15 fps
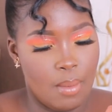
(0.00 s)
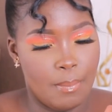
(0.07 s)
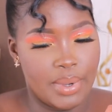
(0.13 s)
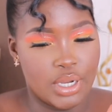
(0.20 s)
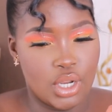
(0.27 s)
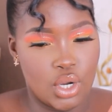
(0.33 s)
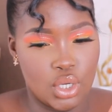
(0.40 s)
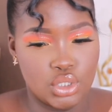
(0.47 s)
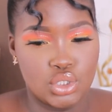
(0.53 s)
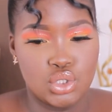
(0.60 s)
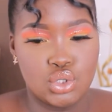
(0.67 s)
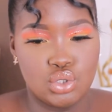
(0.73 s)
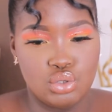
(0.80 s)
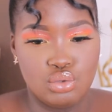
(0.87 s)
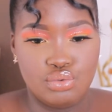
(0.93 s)
but not
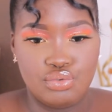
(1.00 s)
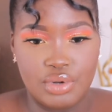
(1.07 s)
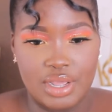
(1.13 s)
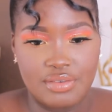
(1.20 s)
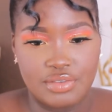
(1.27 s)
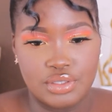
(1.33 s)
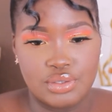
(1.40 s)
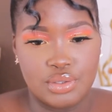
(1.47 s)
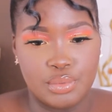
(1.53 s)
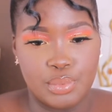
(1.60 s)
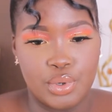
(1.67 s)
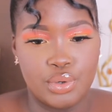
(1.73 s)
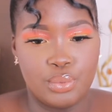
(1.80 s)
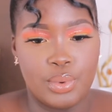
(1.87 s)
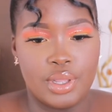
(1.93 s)
too fluffy to the
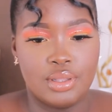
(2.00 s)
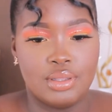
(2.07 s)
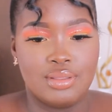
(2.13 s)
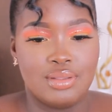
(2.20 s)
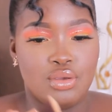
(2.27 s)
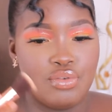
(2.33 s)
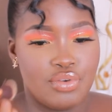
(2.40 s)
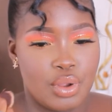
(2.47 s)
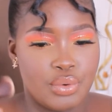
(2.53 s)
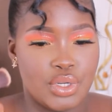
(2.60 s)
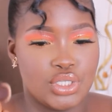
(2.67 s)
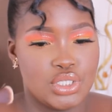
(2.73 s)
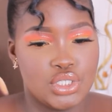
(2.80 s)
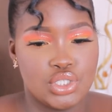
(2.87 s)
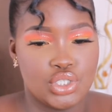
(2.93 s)
point where your
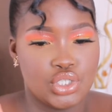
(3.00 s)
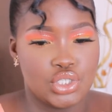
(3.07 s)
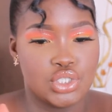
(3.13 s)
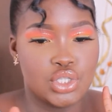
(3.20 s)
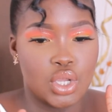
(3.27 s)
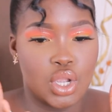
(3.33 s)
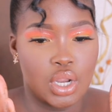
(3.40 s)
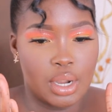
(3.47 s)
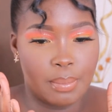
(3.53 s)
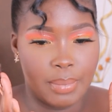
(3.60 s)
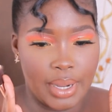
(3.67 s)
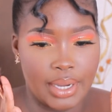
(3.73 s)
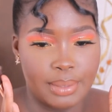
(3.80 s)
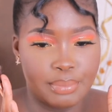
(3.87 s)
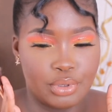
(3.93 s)
foundation is just not gonna
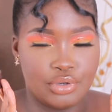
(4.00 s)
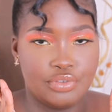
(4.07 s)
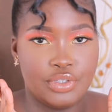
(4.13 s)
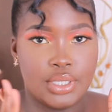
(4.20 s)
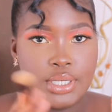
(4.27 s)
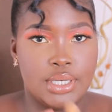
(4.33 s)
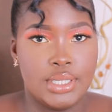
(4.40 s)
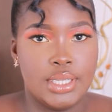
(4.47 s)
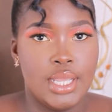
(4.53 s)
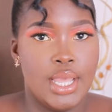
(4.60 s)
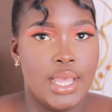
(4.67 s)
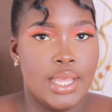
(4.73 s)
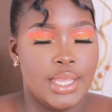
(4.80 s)
blend perfectly.